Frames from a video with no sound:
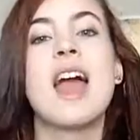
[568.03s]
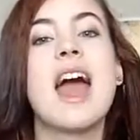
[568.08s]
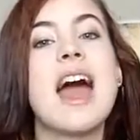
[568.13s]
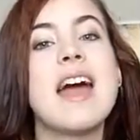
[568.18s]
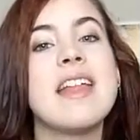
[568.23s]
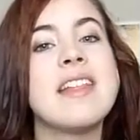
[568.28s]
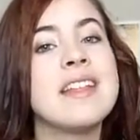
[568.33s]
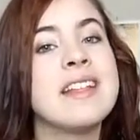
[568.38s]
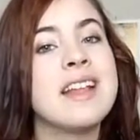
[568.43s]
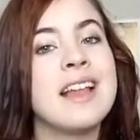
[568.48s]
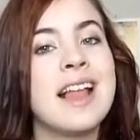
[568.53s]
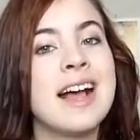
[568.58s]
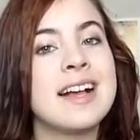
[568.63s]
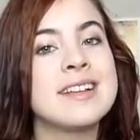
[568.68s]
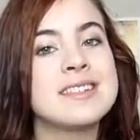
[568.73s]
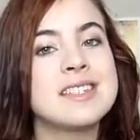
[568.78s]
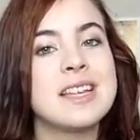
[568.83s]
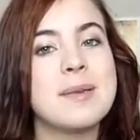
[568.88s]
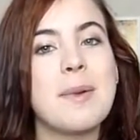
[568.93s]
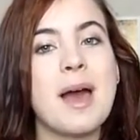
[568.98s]
And then the
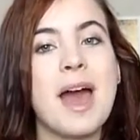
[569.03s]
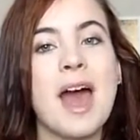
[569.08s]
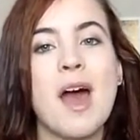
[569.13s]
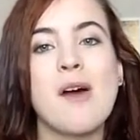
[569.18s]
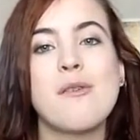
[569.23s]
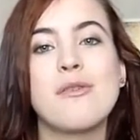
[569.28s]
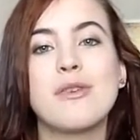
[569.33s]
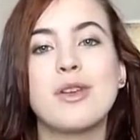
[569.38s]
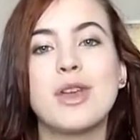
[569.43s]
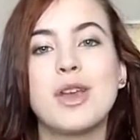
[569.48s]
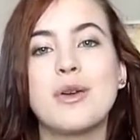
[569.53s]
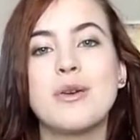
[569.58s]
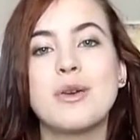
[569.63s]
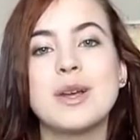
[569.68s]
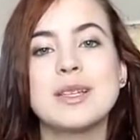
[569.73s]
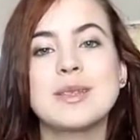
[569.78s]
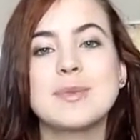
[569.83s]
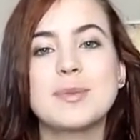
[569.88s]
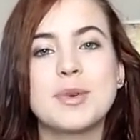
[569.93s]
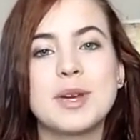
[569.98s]
last tip I have for you
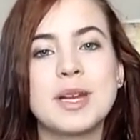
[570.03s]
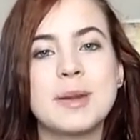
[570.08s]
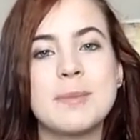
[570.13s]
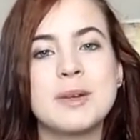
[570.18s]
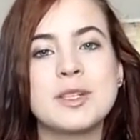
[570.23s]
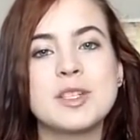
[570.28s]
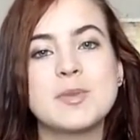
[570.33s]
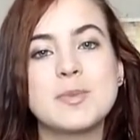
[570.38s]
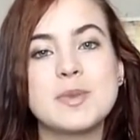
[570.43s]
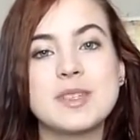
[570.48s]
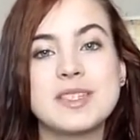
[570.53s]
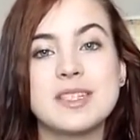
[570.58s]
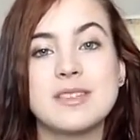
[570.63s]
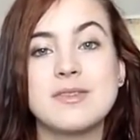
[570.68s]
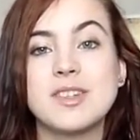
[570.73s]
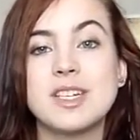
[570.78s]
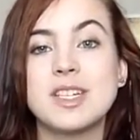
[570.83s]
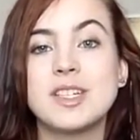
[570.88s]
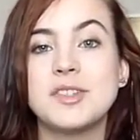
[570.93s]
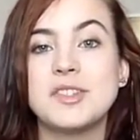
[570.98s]
is pretty much
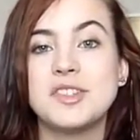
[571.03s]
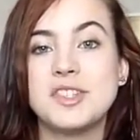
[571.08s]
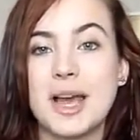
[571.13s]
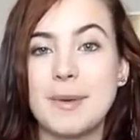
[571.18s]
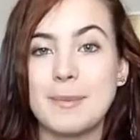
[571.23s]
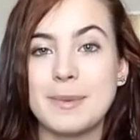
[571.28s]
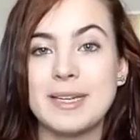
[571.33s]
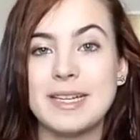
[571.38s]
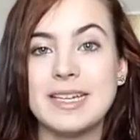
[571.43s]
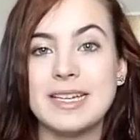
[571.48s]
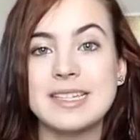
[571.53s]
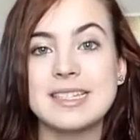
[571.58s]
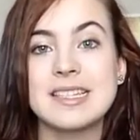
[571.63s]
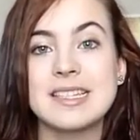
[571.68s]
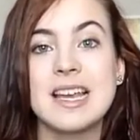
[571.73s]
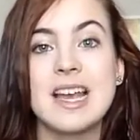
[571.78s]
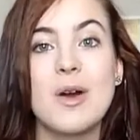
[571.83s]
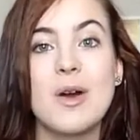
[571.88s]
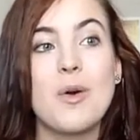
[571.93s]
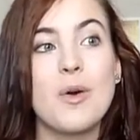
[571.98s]
specific to Japanese
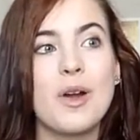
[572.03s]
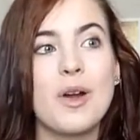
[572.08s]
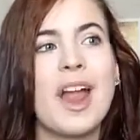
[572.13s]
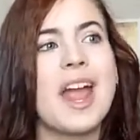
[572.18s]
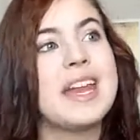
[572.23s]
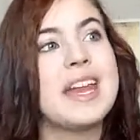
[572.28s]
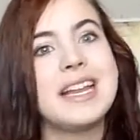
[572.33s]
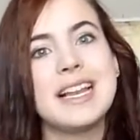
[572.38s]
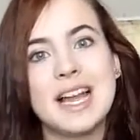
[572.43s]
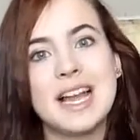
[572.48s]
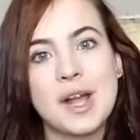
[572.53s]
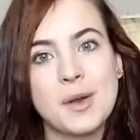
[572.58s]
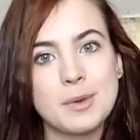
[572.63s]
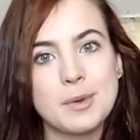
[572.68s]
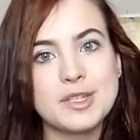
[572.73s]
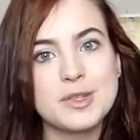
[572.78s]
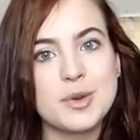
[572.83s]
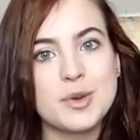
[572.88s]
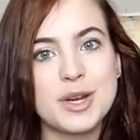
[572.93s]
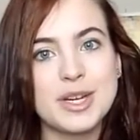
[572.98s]
or any
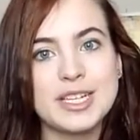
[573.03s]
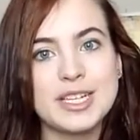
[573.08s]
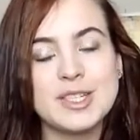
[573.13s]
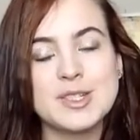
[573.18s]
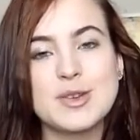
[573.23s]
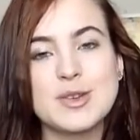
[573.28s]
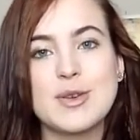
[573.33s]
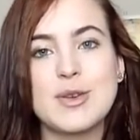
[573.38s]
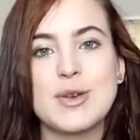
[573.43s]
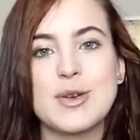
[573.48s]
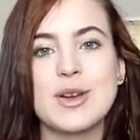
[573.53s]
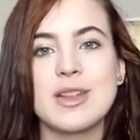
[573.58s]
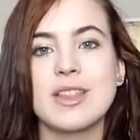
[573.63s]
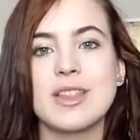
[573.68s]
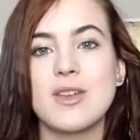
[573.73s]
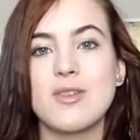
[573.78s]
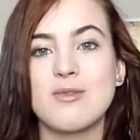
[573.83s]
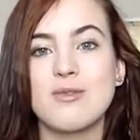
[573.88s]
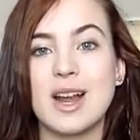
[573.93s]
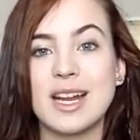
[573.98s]
language where you need to learn
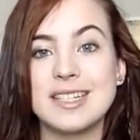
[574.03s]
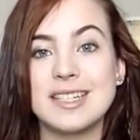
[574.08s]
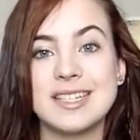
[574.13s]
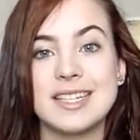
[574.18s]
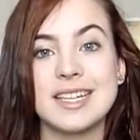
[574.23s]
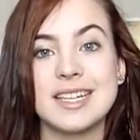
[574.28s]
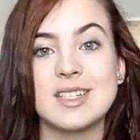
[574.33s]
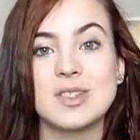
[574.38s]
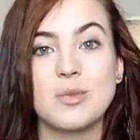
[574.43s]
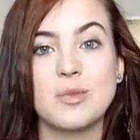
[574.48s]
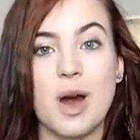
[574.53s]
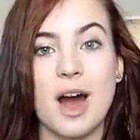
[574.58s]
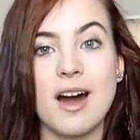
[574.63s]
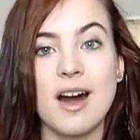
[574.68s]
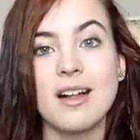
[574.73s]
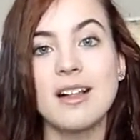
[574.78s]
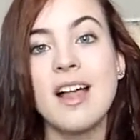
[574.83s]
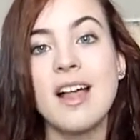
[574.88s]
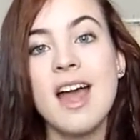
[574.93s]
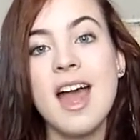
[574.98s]
the writing as
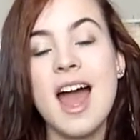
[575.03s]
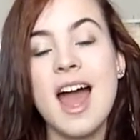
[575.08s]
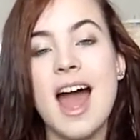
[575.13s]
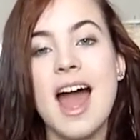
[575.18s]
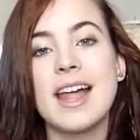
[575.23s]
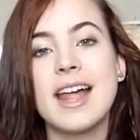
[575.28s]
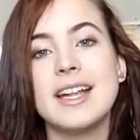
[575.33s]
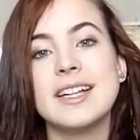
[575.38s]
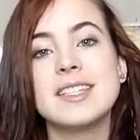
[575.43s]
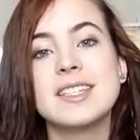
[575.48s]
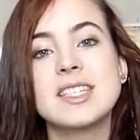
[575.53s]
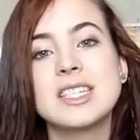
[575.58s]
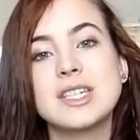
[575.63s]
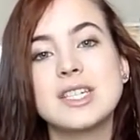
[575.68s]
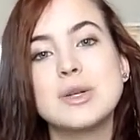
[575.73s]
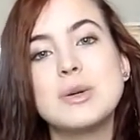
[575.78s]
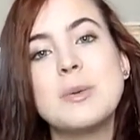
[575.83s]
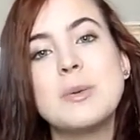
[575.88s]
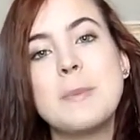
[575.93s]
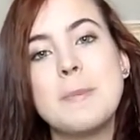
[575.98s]
well, and it's
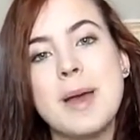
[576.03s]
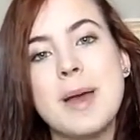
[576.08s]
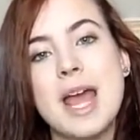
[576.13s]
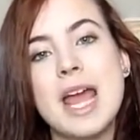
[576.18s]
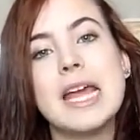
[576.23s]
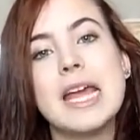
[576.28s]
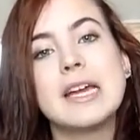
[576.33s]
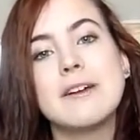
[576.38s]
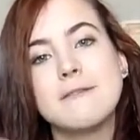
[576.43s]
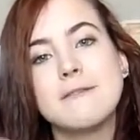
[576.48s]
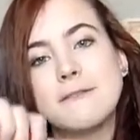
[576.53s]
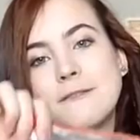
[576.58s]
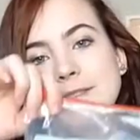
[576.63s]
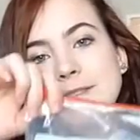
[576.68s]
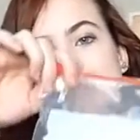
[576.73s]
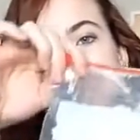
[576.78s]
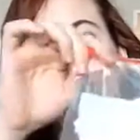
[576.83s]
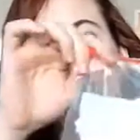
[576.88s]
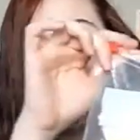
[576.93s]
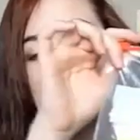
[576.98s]
to make
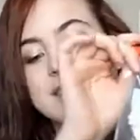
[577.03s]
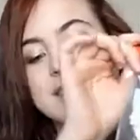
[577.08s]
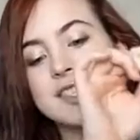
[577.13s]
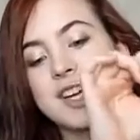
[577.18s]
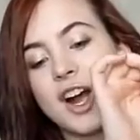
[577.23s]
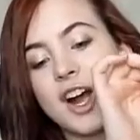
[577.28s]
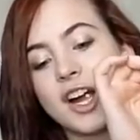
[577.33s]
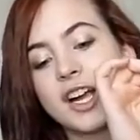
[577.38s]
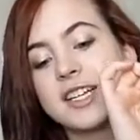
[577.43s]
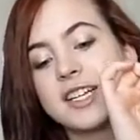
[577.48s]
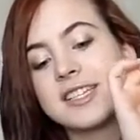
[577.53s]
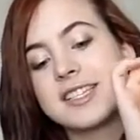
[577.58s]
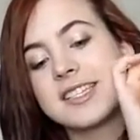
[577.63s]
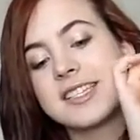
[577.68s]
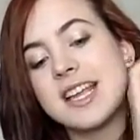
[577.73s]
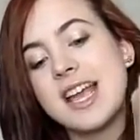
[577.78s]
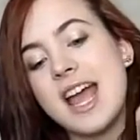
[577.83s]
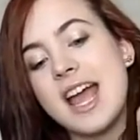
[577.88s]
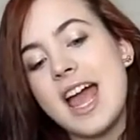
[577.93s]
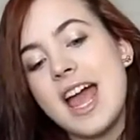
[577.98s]

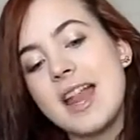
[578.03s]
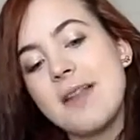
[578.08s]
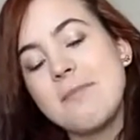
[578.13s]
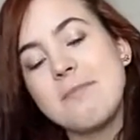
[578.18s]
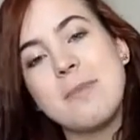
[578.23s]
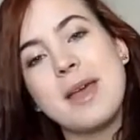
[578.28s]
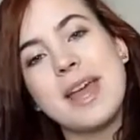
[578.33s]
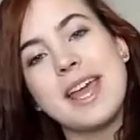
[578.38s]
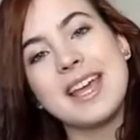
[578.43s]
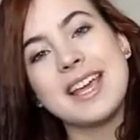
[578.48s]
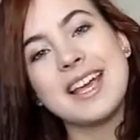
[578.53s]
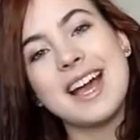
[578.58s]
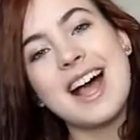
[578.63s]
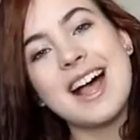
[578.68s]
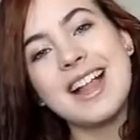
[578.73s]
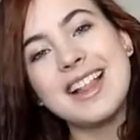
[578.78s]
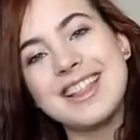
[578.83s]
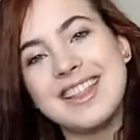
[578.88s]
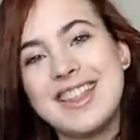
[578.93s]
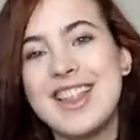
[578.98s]
flashcards and make
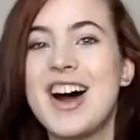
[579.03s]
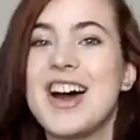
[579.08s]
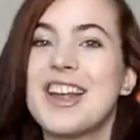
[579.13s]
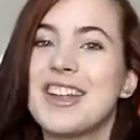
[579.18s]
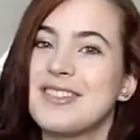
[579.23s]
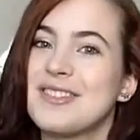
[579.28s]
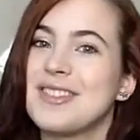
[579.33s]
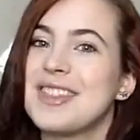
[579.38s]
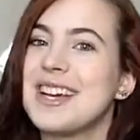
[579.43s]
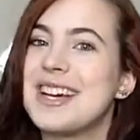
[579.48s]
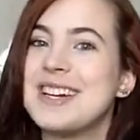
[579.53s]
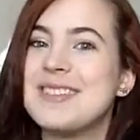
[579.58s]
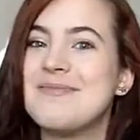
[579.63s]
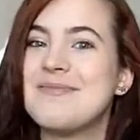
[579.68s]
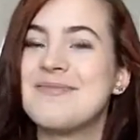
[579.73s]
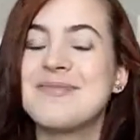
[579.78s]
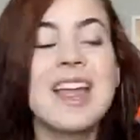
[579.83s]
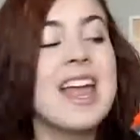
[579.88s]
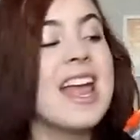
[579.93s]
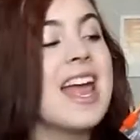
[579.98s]
a lot of
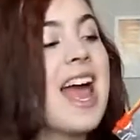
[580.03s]
them.